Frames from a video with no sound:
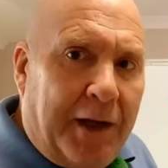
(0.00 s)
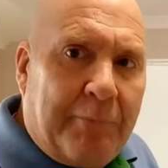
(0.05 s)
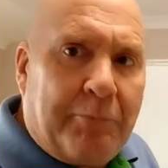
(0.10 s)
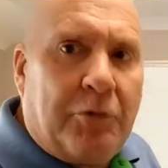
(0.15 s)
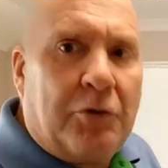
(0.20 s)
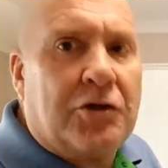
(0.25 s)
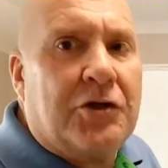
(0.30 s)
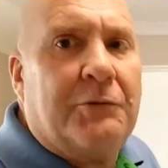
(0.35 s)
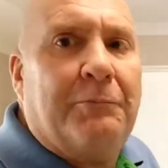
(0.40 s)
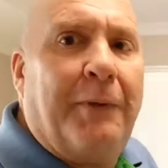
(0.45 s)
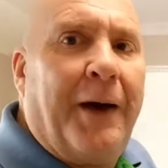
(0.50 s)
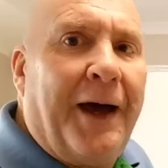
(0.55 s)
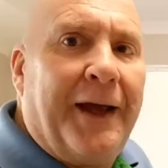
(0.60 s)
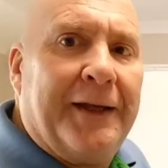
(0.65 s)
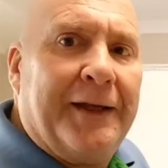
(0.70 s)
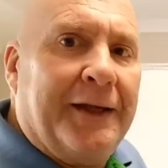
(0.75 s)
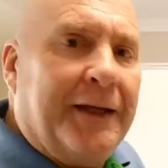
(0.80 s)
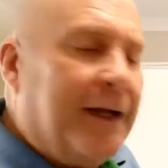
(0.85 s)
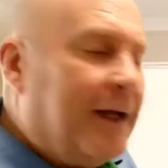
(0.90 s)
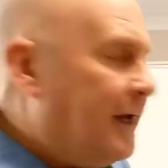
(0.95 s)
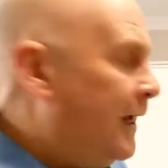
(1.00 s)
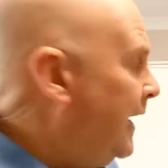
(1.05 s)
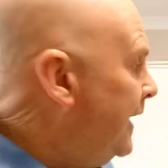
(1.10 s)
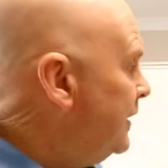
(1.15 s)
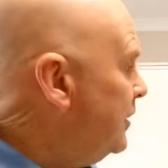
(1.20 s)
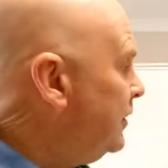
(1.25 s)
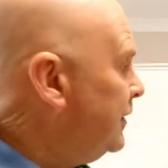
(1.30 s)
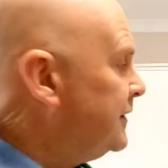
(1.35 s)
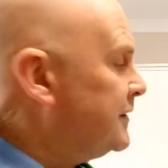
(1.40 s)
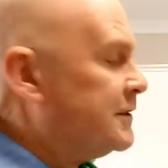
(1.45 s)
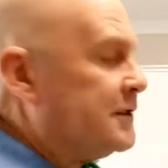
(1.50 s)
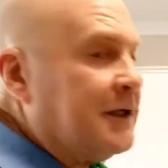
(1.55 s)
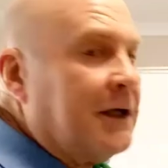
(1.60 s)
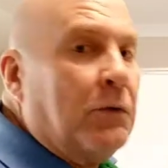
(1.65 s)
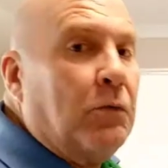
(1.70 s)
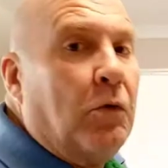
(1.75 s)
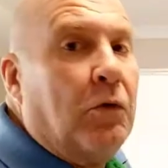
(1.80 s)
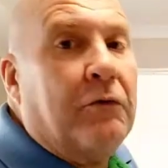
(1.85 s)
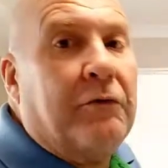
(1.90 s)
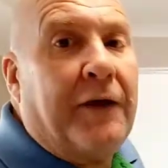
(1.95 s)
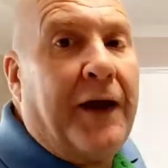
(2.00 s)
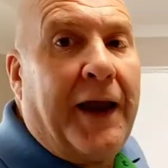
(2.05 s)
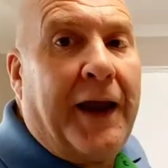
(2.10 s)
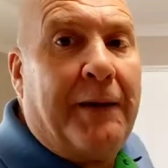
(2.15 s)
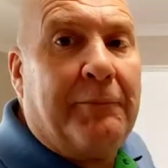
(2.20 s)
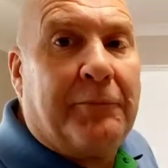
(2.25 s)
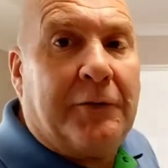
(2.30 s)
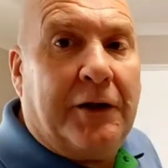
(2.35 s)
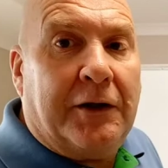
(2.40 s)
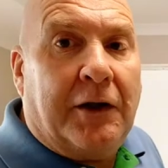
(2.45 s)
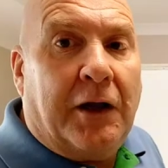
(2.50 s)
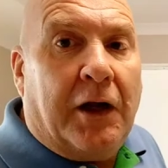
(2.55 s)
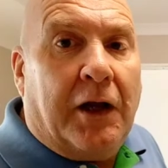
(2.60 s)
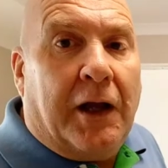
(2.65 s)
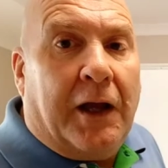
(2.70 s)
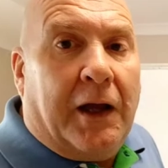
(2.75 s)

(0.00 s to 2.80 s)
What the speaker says: and push a button and you can see Wolverhampton.